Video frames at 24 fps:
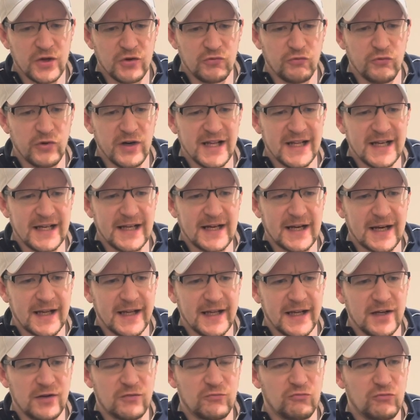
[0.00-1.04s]
Really
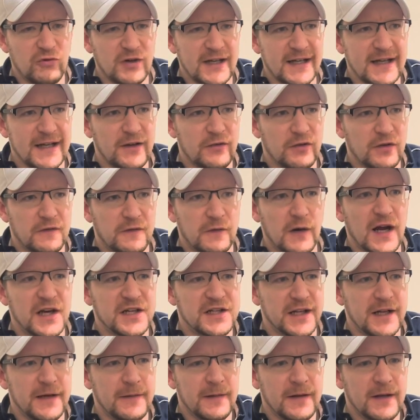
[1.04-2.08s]
clean, really
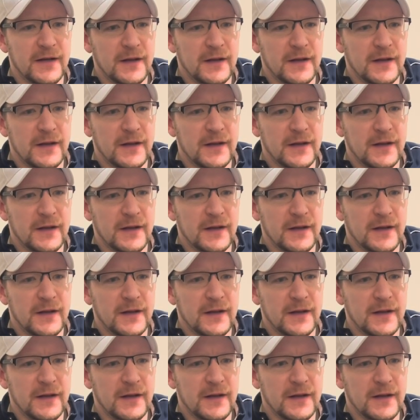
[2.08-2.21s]
refreshing.